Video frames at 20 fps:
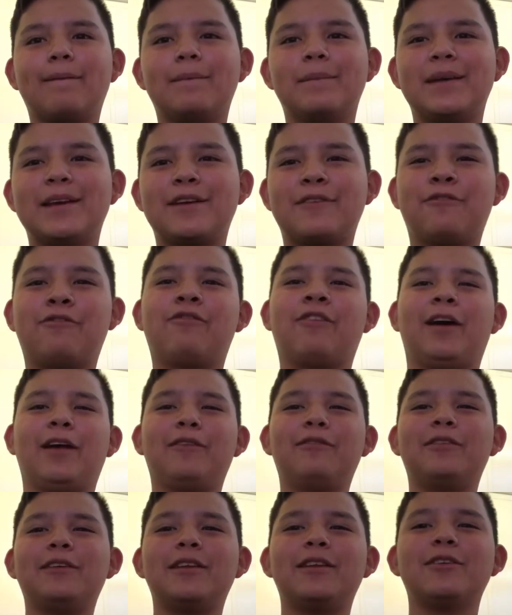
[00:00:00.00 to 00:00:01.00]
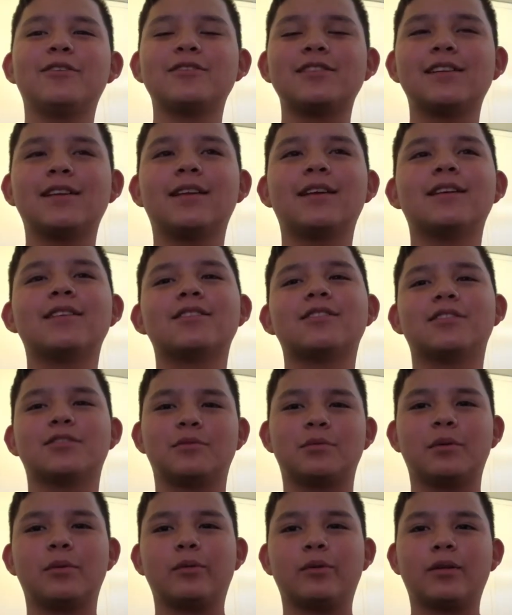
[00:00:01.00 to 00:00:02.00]
make fight videos, I guess,
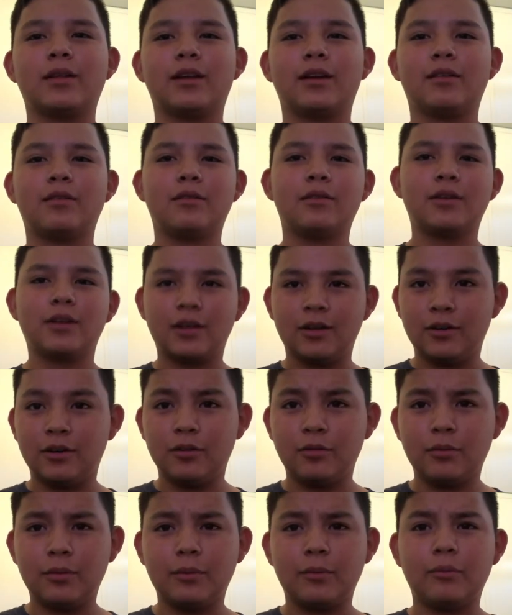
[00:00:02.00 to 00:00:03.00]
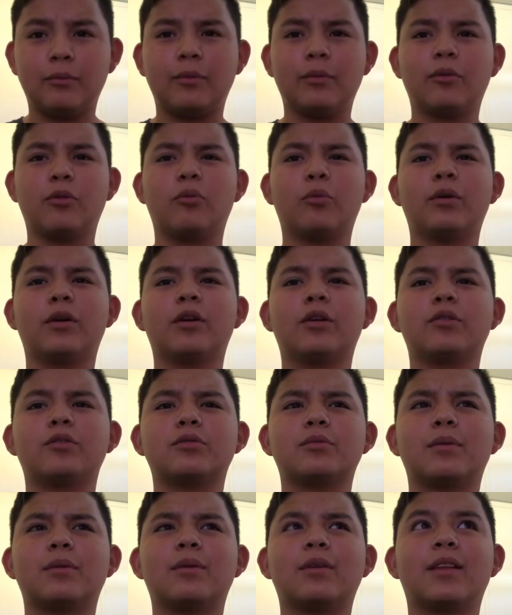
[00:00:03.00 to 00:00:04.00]
because we were, like, I don't know, we were
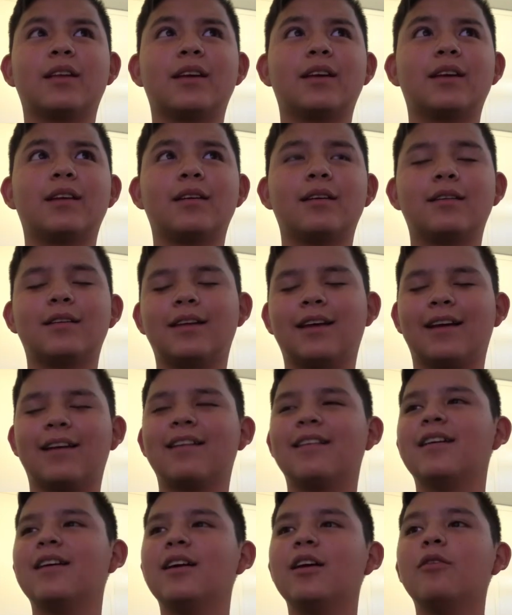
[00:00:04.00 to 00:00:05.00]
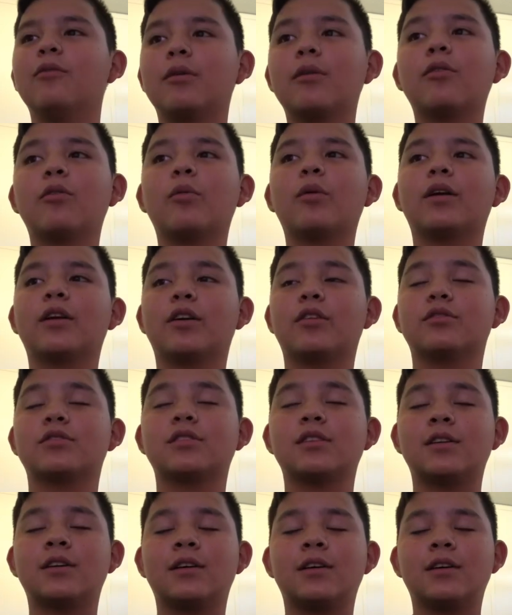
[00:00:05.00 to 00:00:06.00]
weirdos. We were, like, yeah, we were
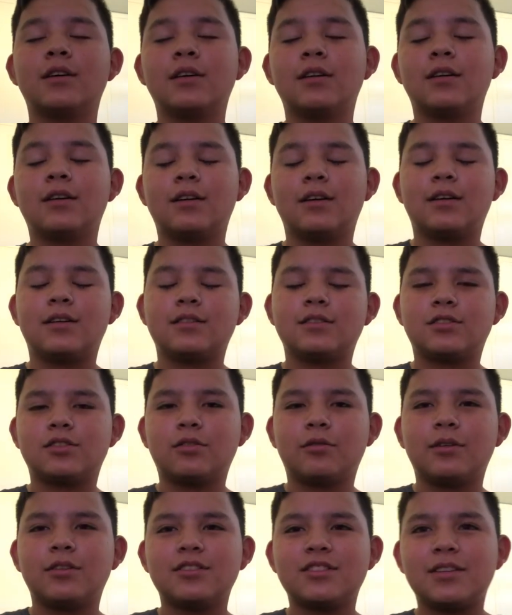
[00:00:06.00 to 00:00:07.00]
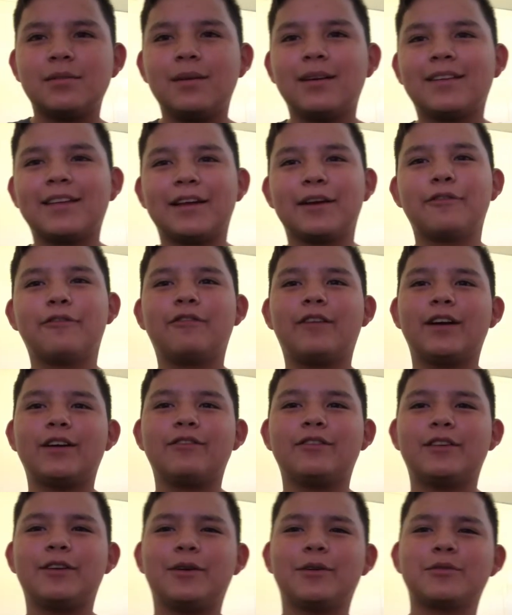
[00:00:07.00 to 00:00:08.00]
weirdos. So we used to make, like,
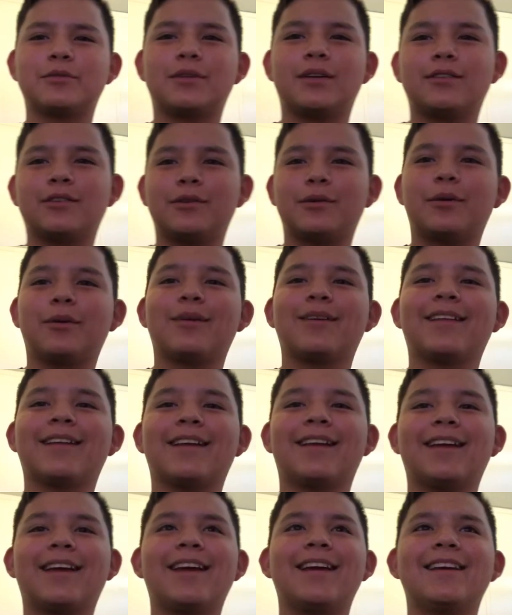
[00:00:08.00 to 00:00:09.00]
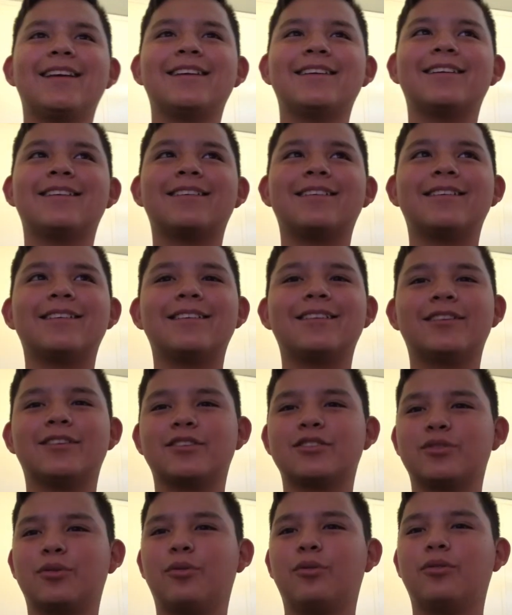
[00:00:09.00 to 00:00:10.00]
fight videos whenever we were, like, 8
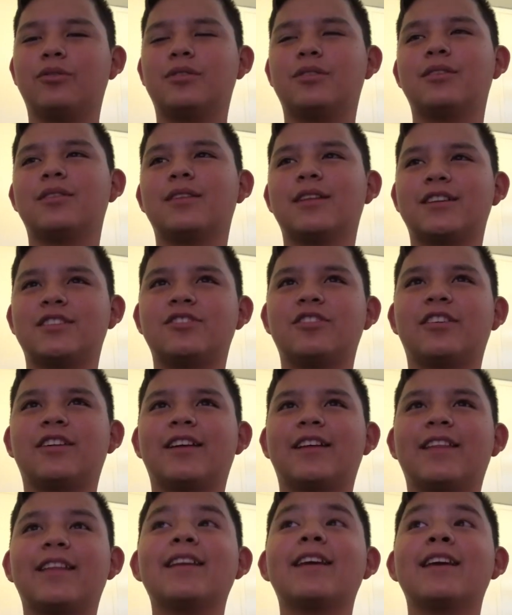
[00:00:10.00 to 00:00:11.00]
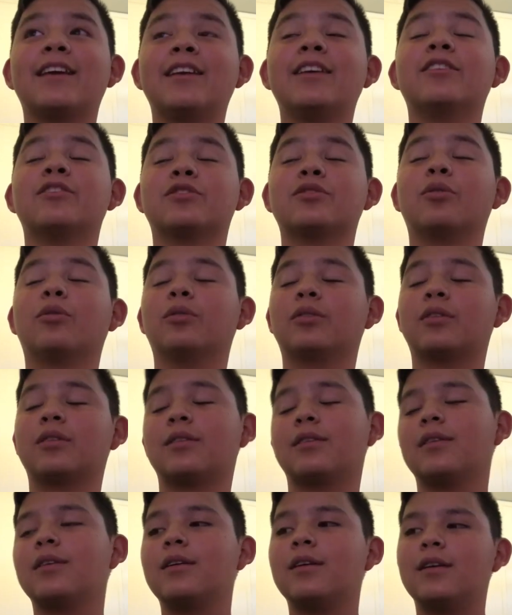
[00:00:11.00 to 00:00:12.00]
years old. Like, starting at, like, 8 years old.
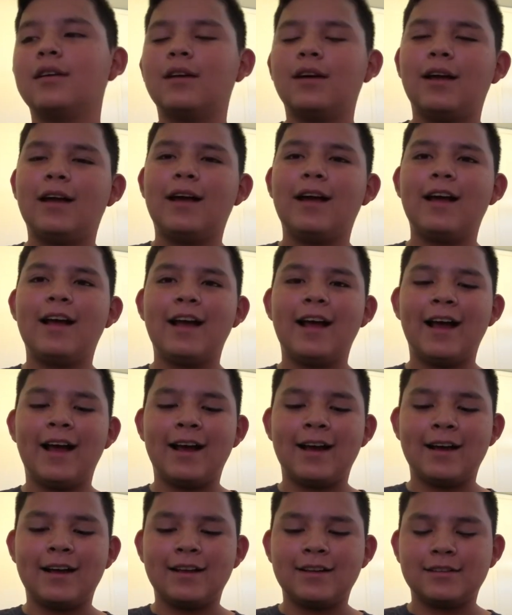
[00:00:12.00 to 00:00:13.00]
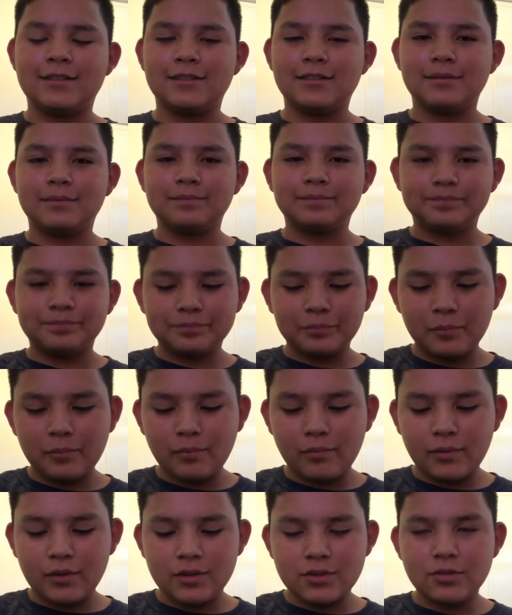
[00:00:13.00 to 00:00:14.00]
And
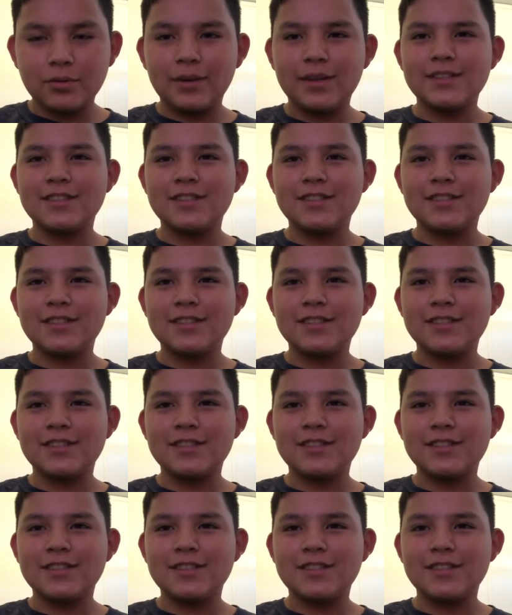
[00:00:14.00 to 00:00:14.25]
so he